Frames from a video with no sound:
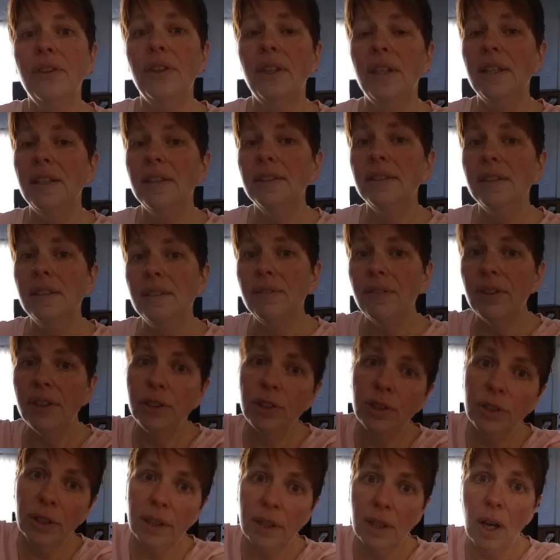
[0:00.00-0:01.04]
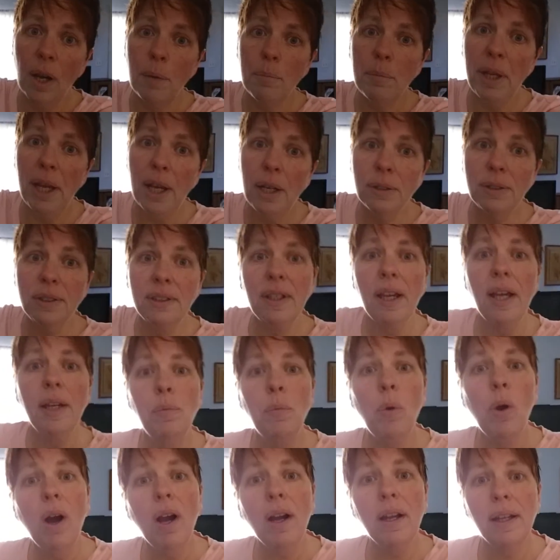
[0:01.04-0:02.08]
things, and eventually got me outside
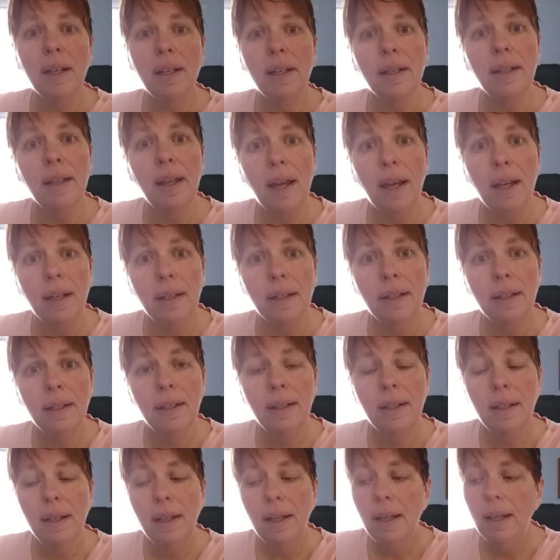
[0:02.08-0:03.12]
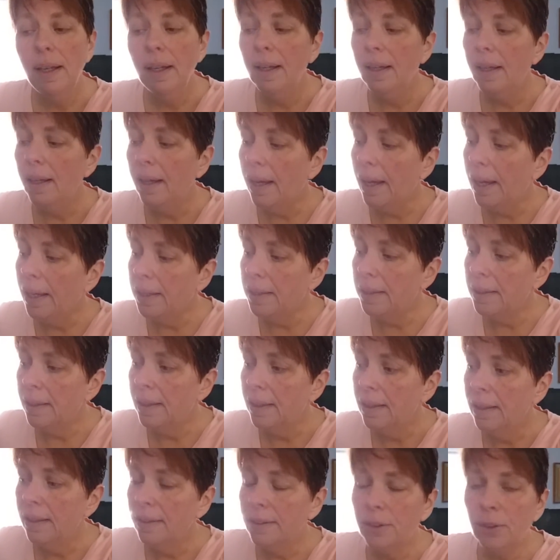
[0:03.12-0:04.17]
walking again. And
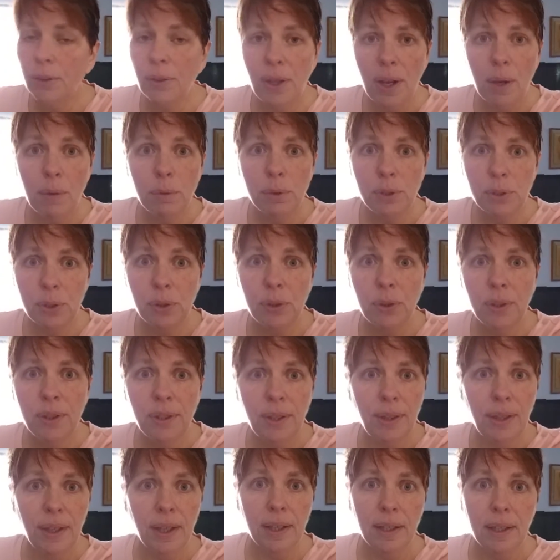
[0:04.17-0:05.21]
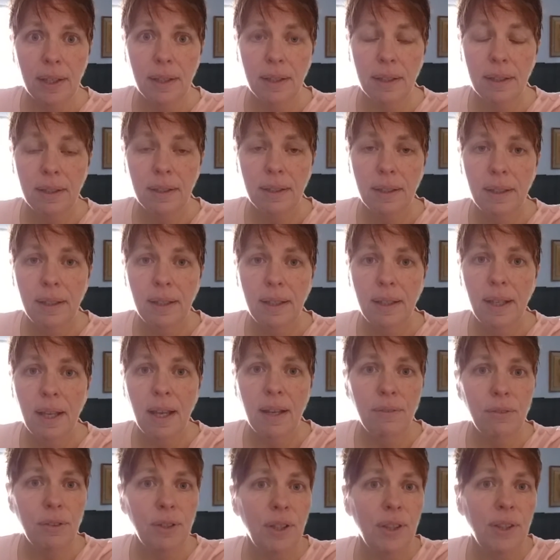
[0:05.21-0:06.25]
so that was a good thing.
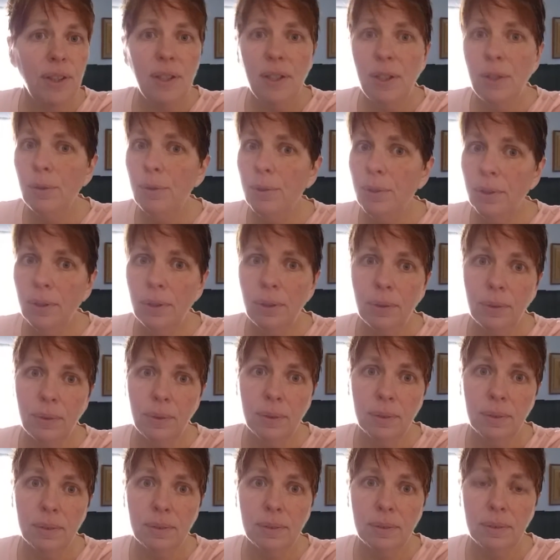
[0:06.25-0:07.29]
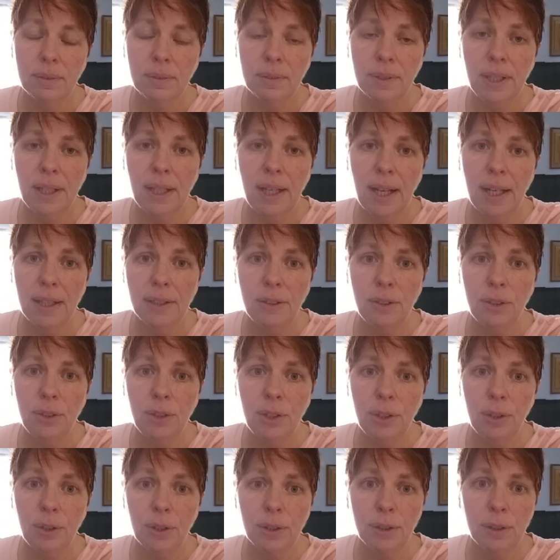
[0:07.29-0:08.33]
Everything you do, it adds
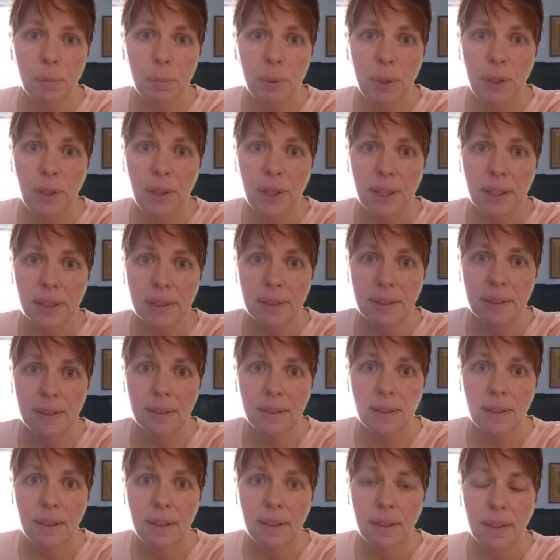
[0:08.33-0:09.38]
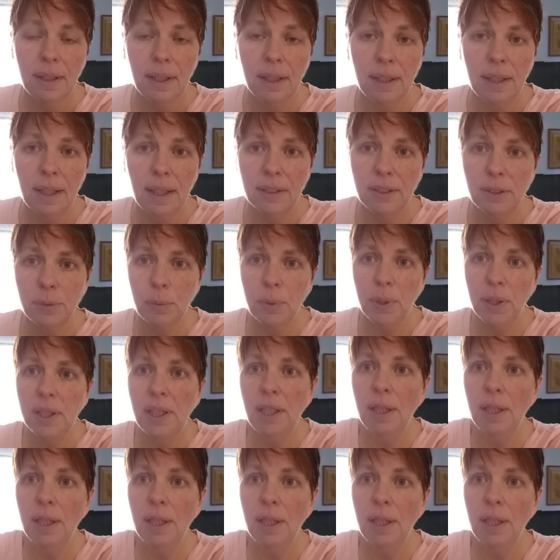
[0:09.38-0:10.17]
to your experience. And that's what I